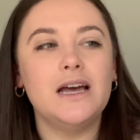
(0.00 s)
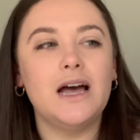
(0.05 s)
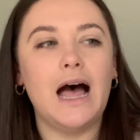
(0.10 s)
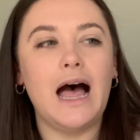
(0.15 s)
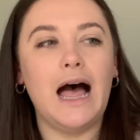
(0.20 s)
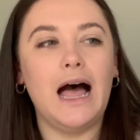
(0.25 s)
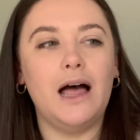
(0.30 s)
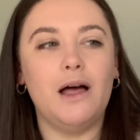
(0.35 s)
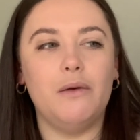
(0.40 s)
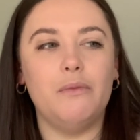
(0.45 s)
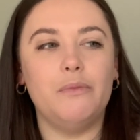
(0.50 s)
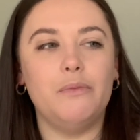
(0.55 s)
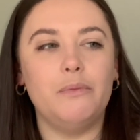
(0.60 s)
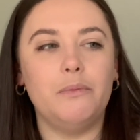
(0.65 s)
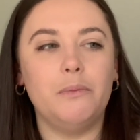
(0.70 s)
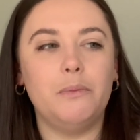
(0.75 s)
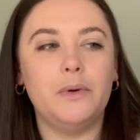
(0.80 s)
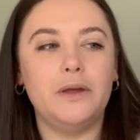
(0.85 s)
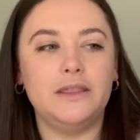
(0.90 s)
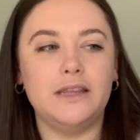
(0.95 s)

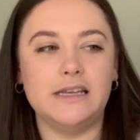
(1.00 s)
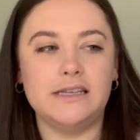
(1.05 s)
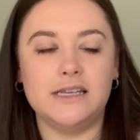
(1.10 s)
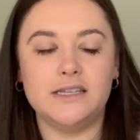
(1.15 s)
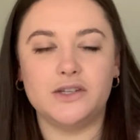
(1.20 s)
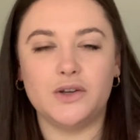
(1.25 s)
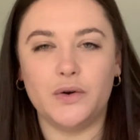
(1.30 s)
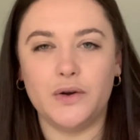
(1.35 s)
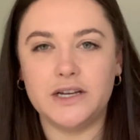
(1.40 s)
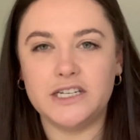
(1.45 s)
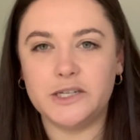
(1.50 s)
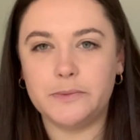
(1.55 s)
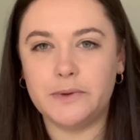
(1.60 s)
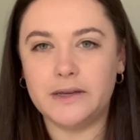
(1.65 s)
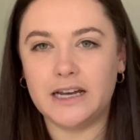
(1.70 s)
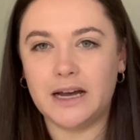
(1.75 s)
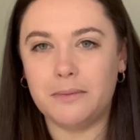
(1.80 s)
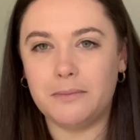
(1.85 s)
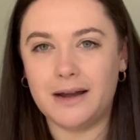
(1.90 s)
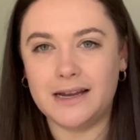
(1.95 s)
Um, but this is going to
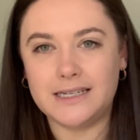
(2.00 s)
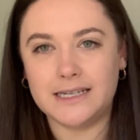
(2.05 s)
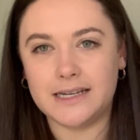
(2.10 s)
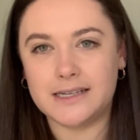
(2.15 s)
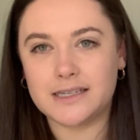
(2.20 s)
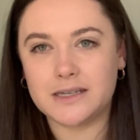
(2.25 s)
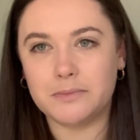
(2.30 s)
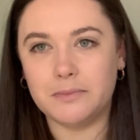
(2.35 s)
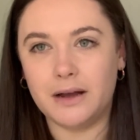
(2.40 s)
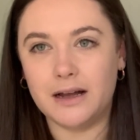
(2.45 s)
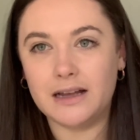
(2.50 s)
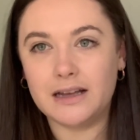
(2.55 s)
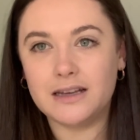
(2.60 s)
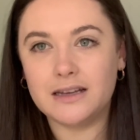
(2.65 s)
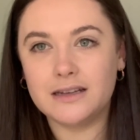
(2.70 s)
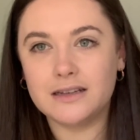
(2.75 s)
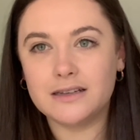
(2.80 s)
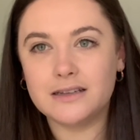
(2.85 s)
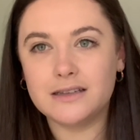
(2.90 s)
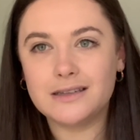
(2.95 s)
become my desk mug.
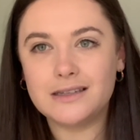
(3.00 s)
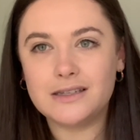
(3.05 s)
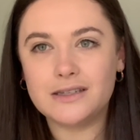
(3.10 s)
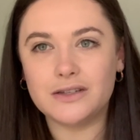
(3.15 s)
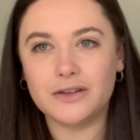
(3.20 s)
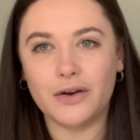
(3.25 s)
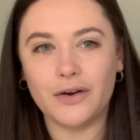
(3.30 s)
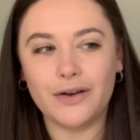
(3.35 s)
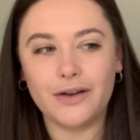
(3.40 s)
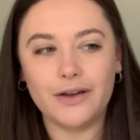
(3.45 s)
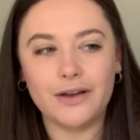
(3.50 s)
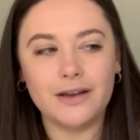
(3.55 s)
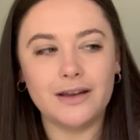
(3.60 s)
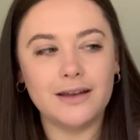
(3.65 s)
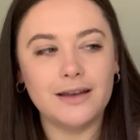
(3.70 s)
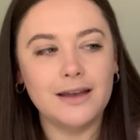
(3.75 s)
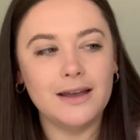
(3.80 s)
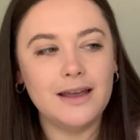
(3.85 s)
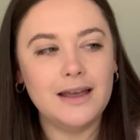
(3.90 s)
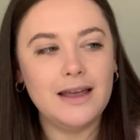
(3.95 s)
So
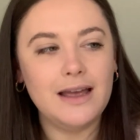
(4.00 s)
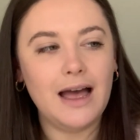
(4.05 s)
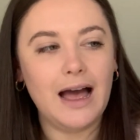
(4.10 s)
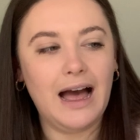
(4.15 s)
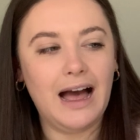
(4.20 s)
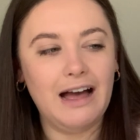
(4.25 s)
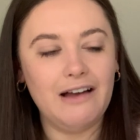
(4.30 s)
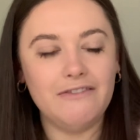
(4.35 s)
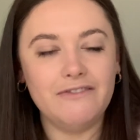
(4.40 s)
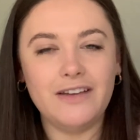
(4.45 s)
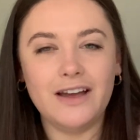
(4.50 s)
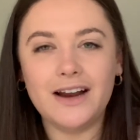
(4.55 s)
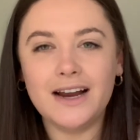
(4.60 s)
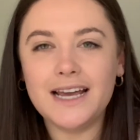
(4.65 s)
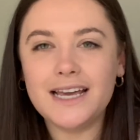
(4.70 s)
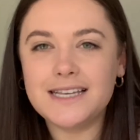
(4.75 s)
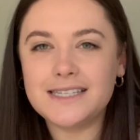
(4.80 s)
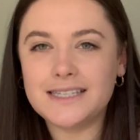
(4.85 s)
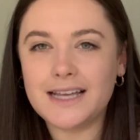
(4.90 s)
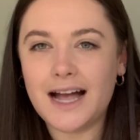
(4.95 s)
uh,
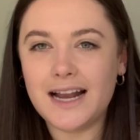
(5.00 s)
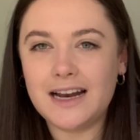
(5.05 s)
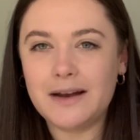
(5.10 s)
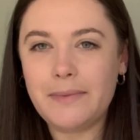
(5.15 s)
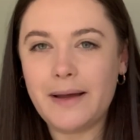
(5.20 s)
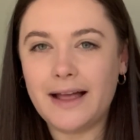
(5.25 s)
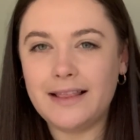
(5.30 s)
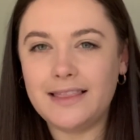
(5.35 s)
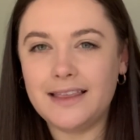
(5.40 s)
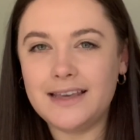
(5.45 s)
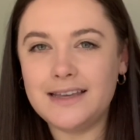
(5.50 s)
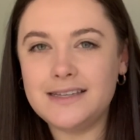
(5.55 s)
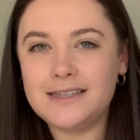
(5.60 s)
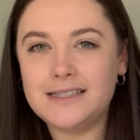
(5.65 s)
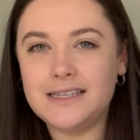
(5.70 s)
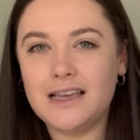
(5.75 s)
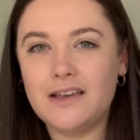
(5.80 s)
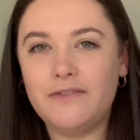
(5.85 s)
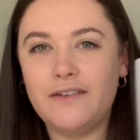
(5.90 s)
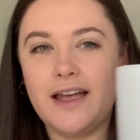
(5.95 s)
very excited about
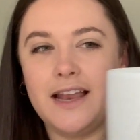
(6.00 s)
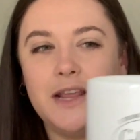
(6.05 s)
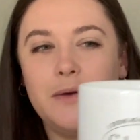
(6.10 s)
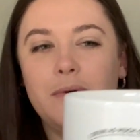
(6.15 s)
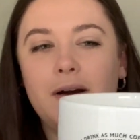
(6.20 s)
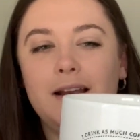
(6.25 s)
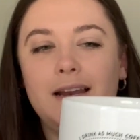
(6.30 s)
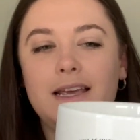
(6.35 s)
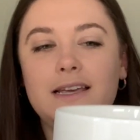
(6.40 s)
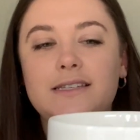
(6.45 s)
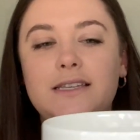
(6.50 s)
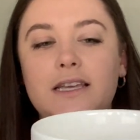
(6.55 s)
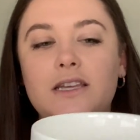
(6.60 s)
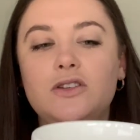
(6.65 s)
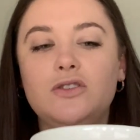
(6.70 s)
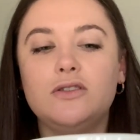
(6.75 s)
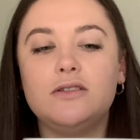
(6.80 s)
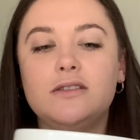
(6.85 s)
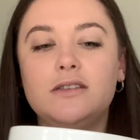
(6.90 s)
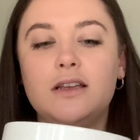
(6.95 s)
this. If anyone is
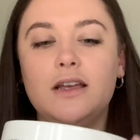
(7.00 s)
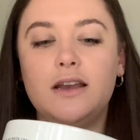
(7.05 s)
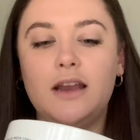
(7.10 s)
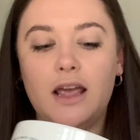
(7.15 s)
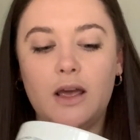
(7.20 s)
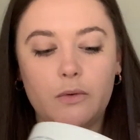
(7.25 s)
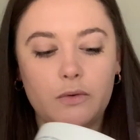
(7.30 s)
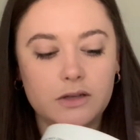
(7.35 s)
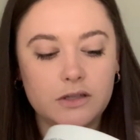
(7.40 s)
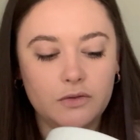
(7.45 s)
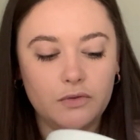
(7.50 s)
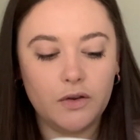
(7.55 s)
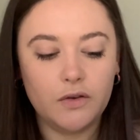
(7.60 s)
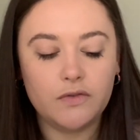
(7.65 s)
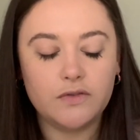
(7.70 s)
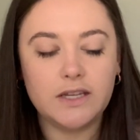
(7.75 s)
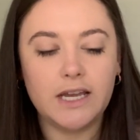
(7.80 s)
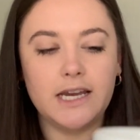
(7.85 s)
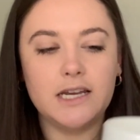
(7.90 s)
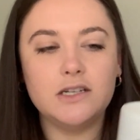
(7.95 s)
interested, it was
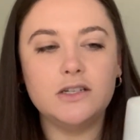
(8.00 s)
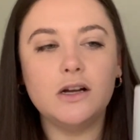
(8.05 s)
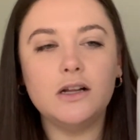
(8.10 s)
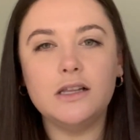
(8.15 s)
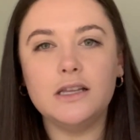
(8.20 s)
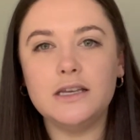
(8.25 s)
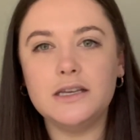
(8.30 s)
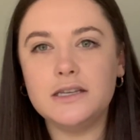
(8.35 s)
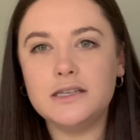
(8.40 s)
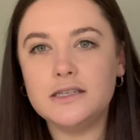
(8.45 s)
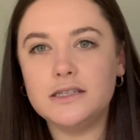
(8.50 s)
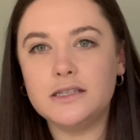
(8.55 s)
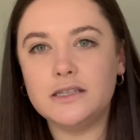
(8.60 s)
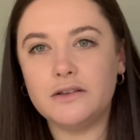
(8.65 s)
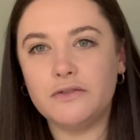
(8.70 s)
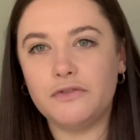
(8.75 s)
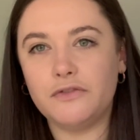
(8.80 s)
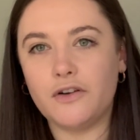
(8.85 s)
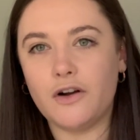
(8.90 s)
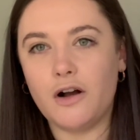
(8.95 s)

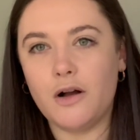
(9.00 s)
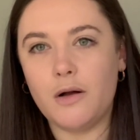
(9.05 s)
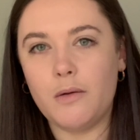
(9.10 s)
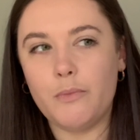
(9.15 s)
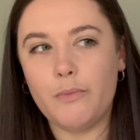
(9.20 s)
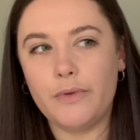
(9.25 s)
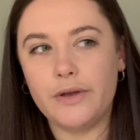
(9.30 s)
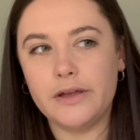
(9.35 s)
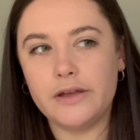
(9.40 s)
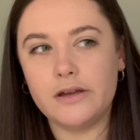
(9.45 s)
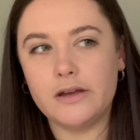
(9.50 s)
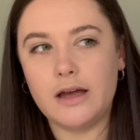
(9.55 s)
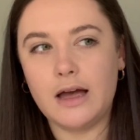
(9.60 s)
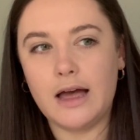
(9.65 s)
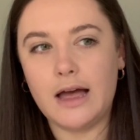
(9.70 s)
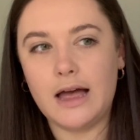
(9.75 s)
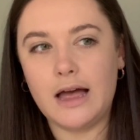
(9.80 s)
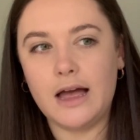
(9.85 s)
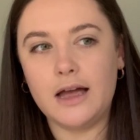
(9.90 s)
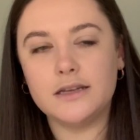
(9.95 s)
$15 from
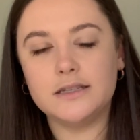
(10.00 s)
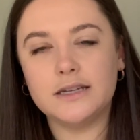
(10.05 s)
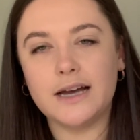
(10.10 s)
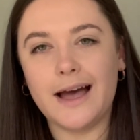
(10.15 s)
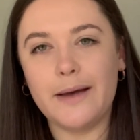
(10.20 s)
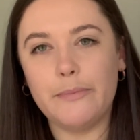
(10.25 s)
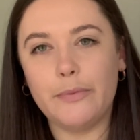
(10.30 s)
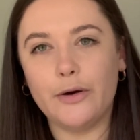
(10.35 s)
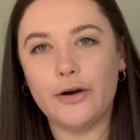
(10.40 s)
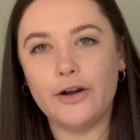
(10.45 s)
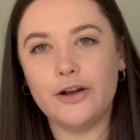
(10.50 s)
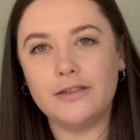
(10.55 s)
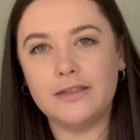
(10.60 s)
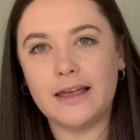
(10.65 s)
uh, Typo.